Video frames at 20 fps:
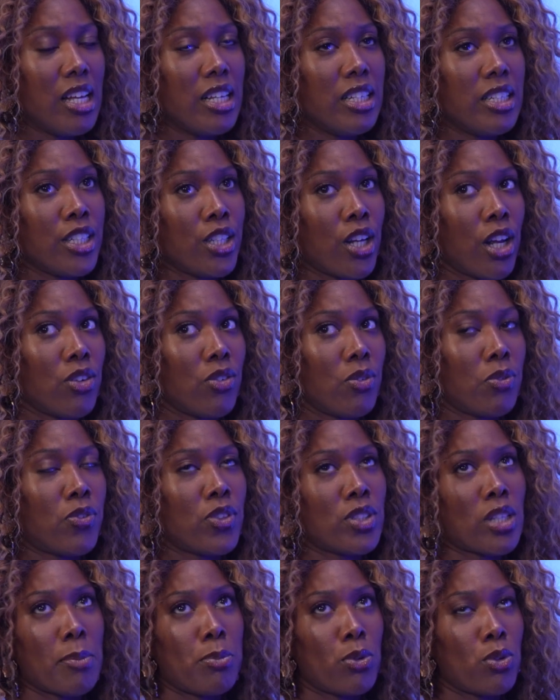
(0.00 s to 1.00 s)
for
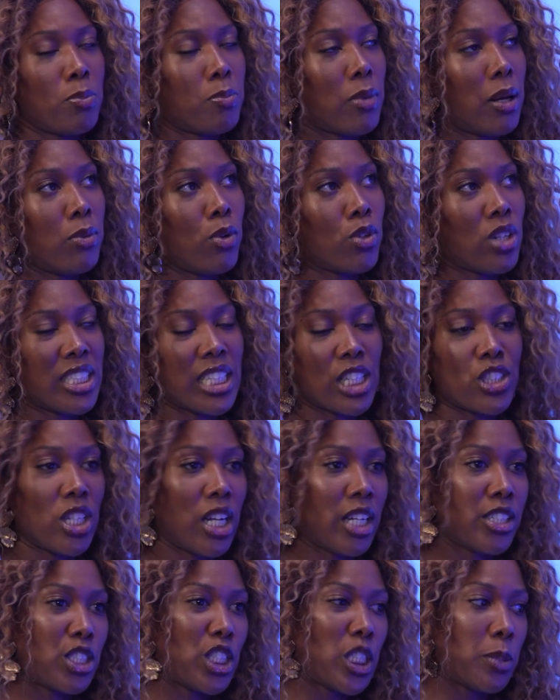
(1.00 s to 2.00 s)
example, Organisation
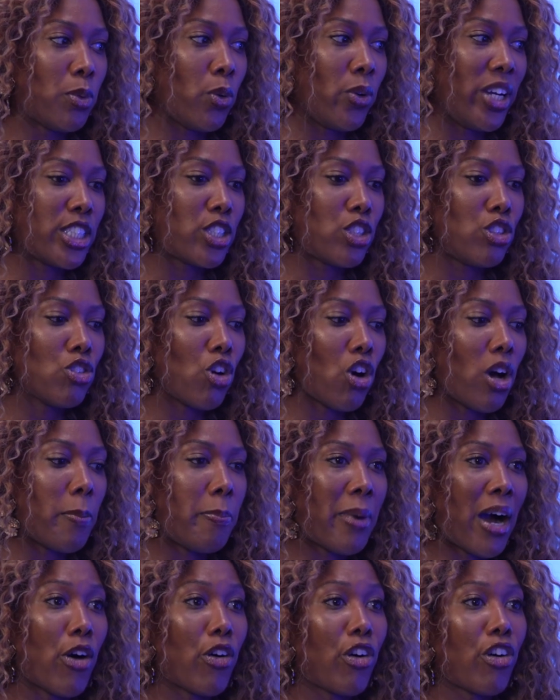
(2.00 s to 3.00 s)
London Sport, it's not
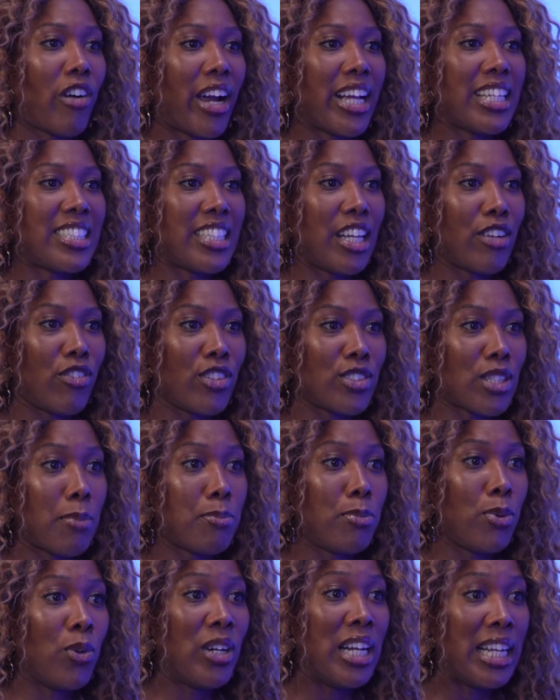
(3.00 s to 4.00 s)
about creating, for
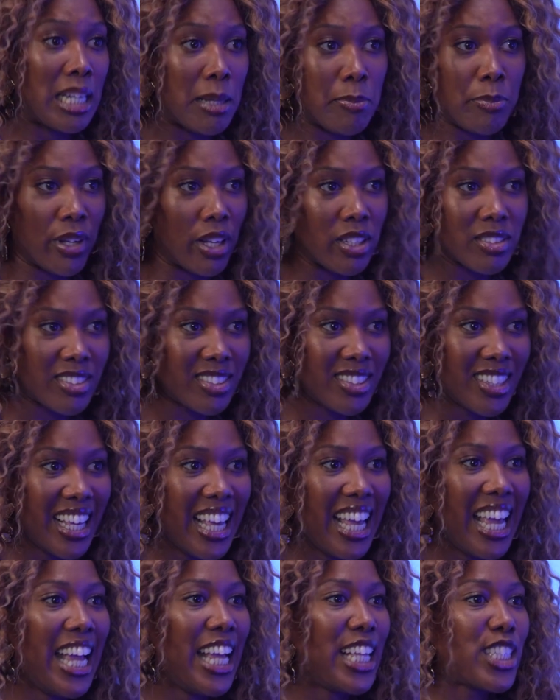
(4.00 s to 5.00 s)
example, Olympians.
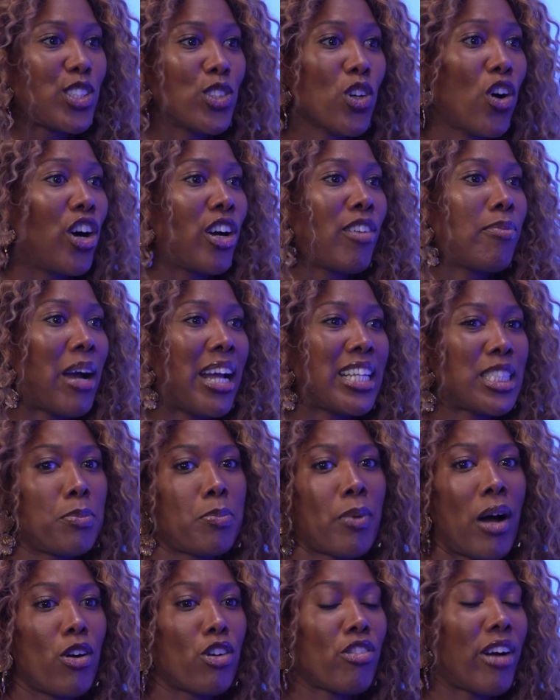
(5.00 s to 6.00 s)
It's
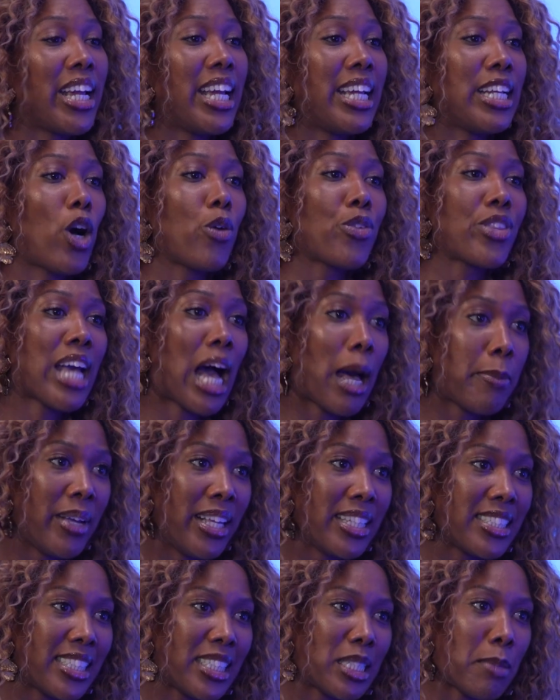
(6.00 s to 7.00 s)
about creating healthy
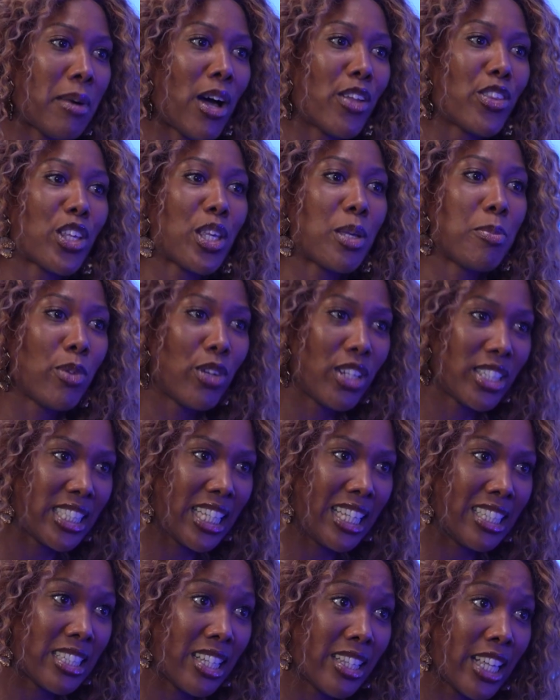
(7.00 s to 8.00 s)
habits. It's about the
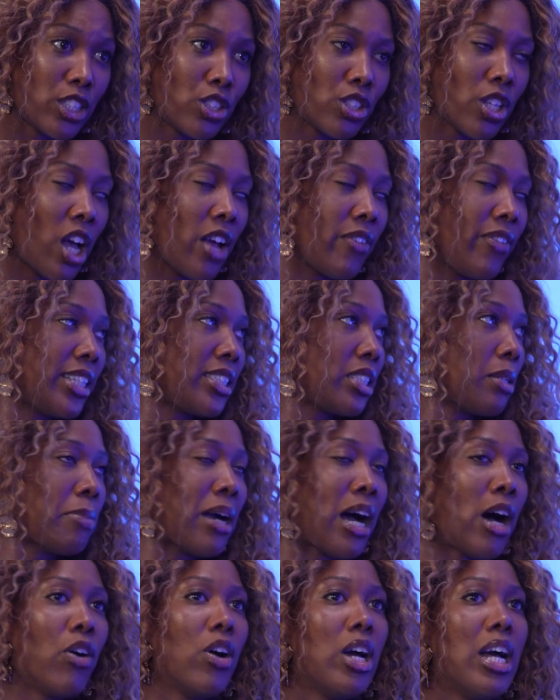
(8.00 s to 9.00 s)
communities that they serve. It's
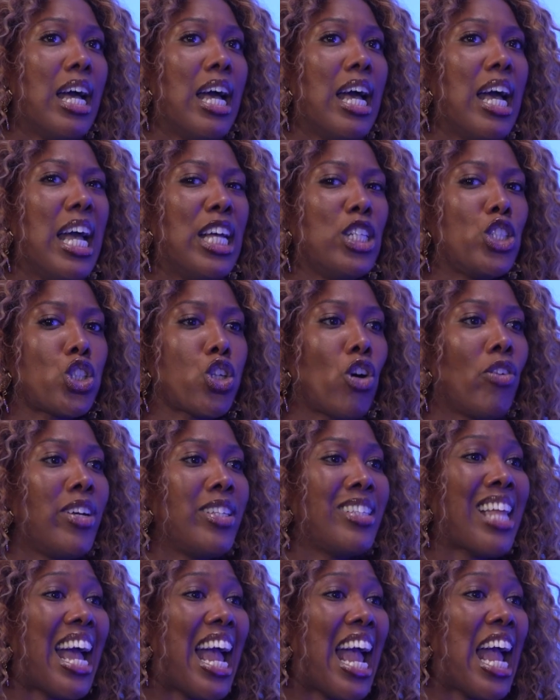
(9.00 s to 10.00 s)
about
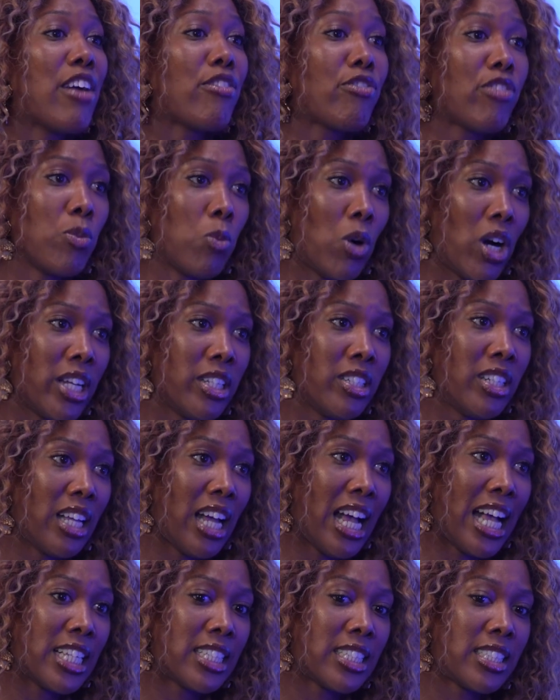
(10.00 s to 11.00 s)
ensuring that everyone
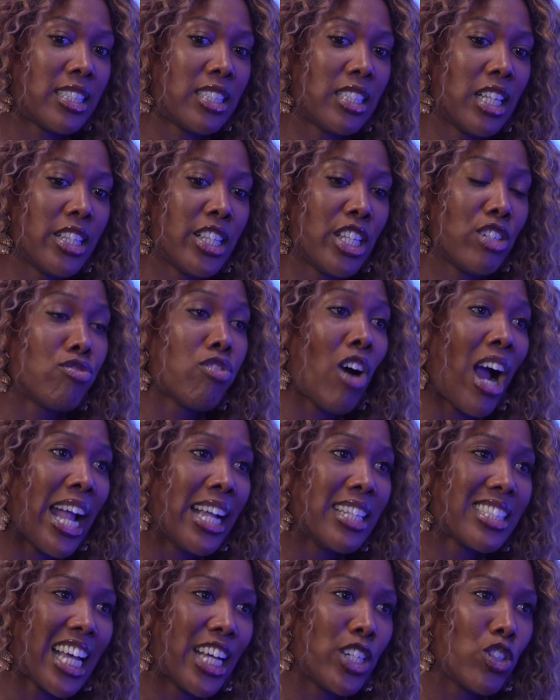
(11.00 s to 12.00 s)
has the
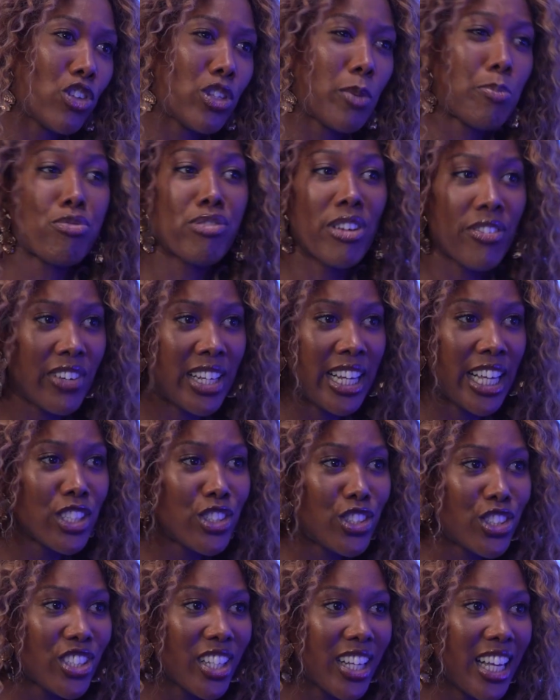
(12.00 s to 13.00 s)
right and not the
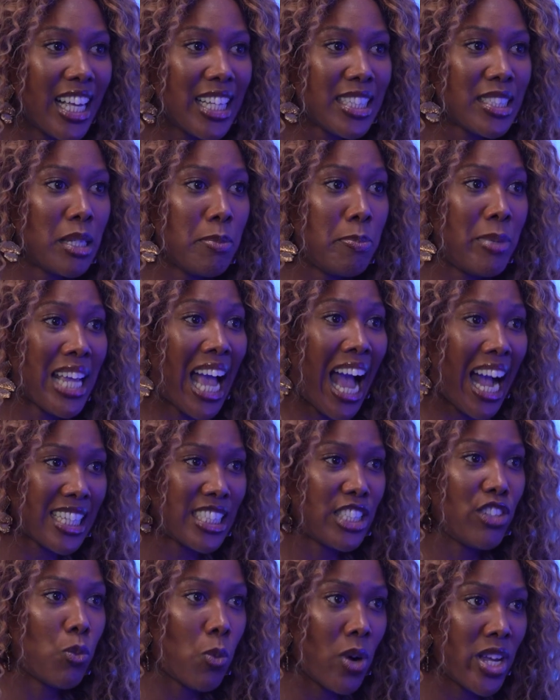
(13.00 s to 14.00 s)
privilege to be
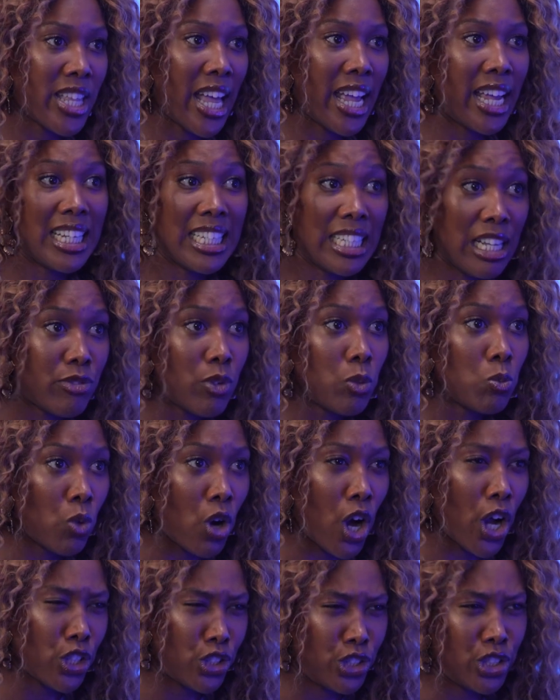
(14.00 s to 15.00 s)
active where they live and
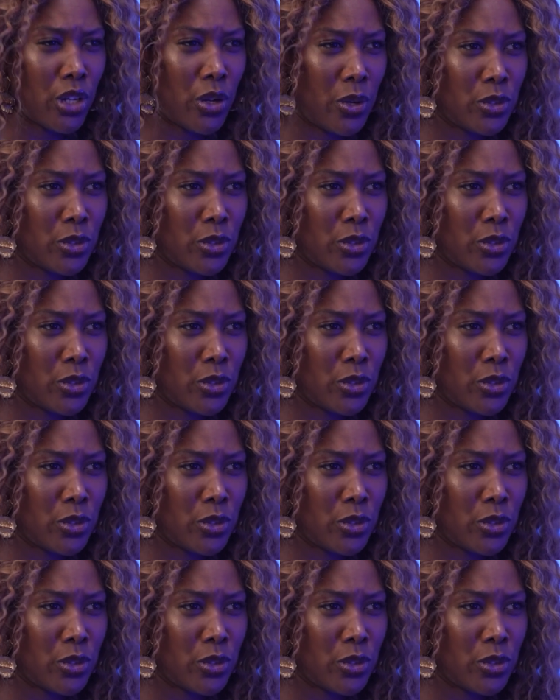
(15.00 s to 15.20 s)
work. Do you